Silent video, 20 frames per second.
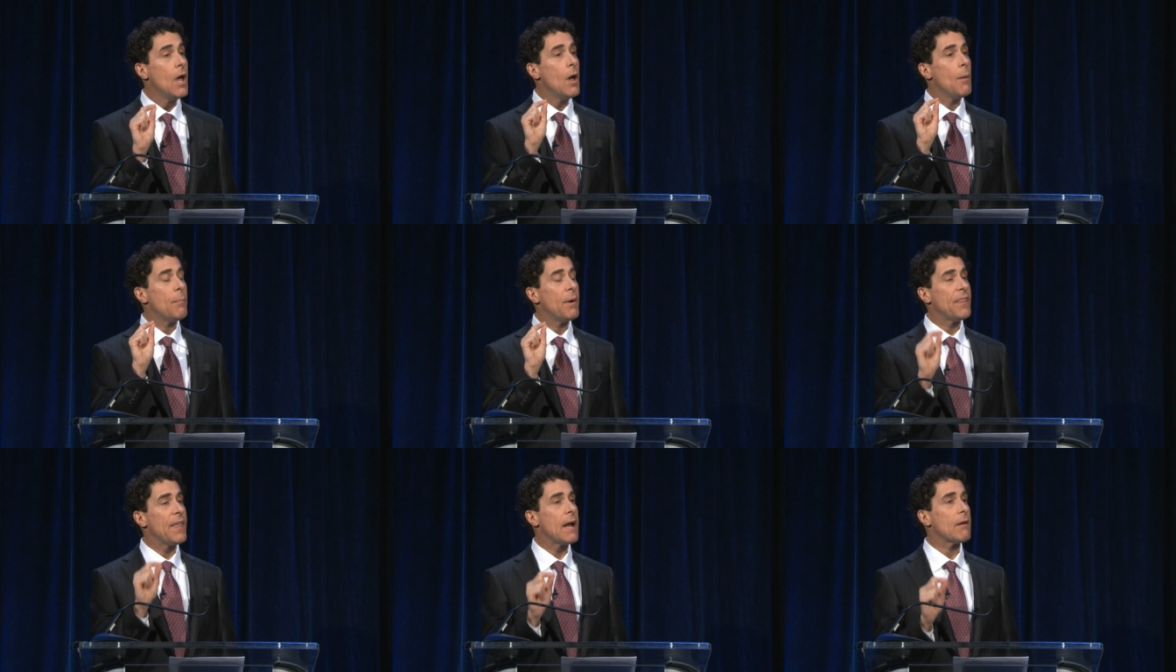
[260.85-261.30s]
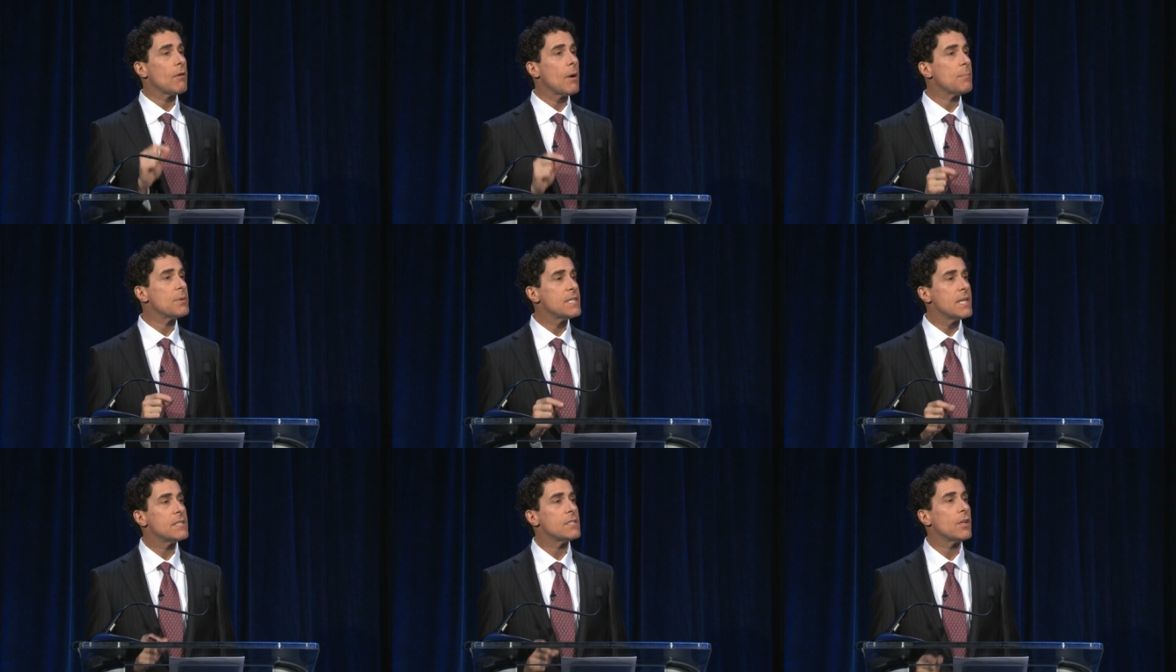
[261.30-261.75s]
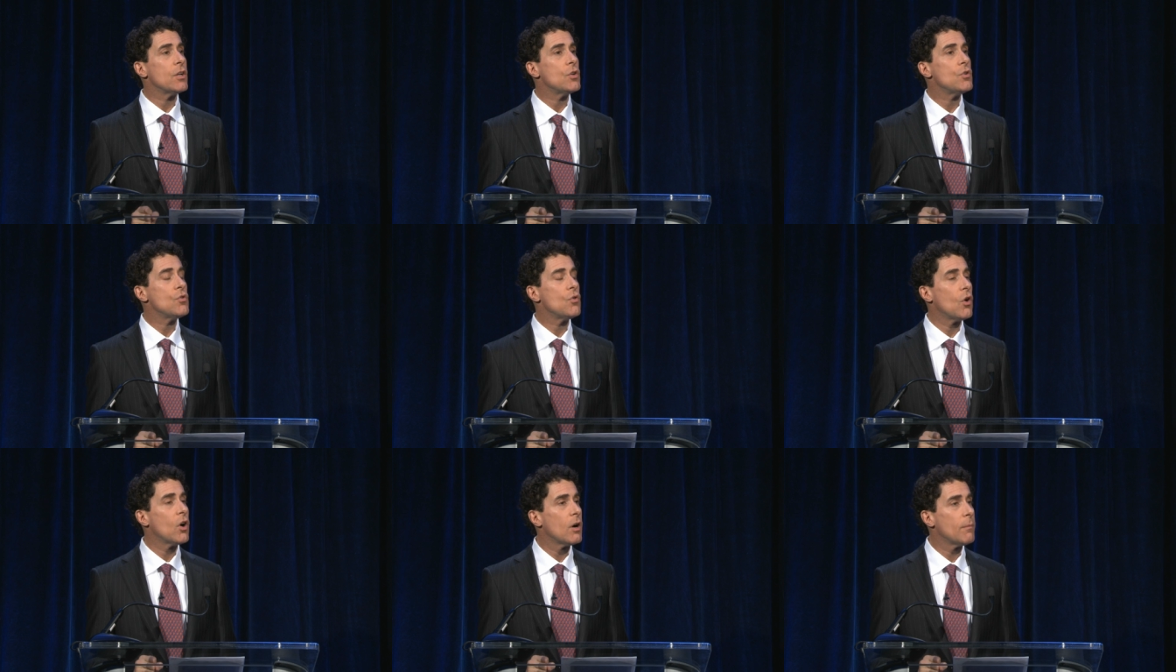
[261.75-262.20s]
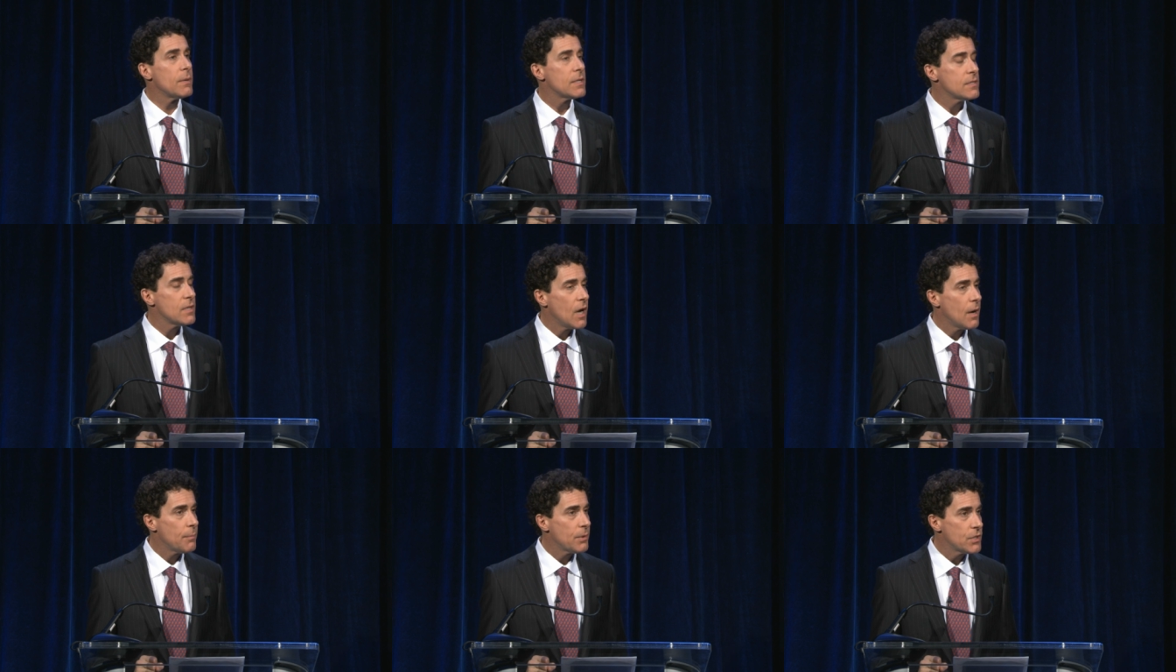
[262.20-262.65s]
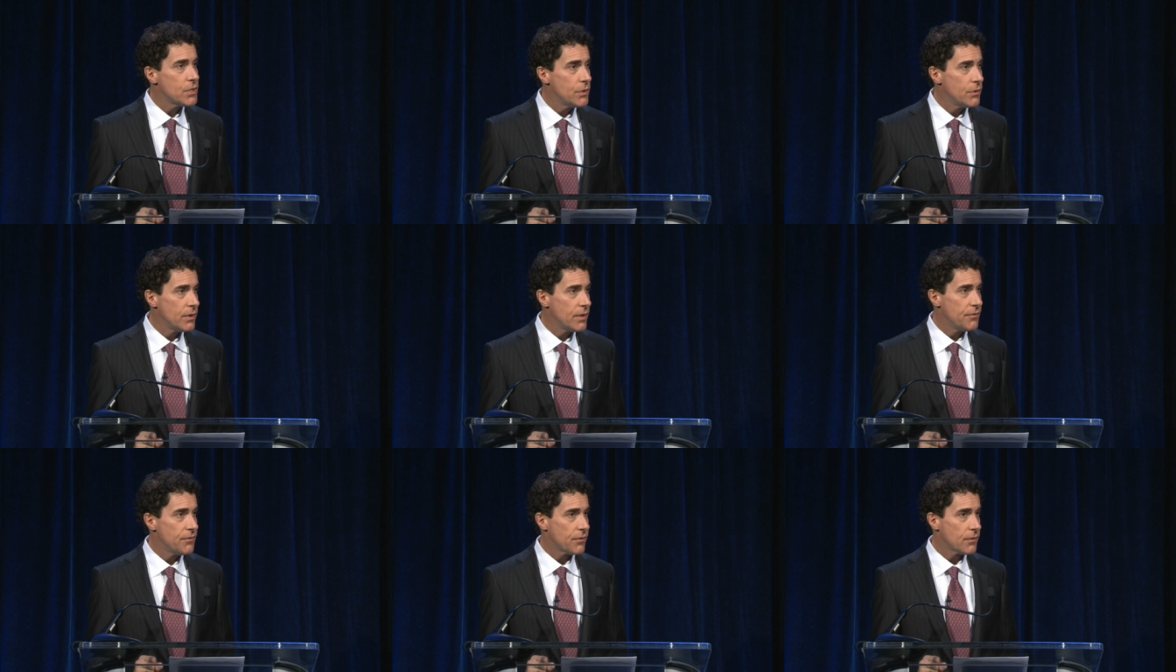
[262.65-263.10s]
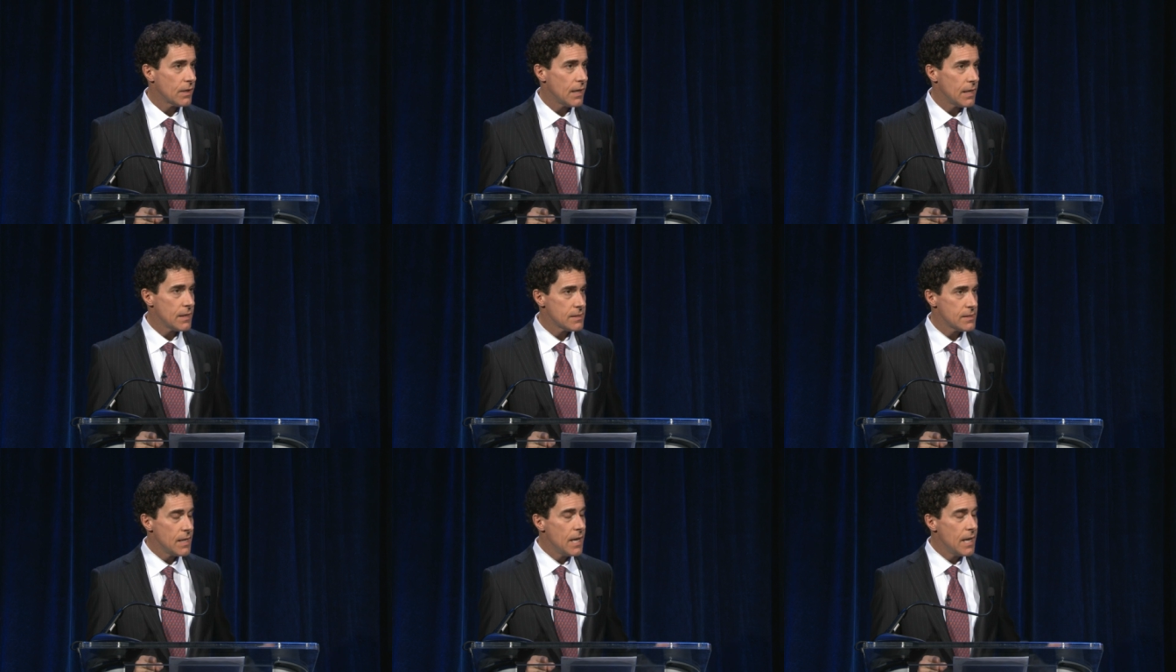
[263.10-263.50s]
but that represents an enormous opportunity for us.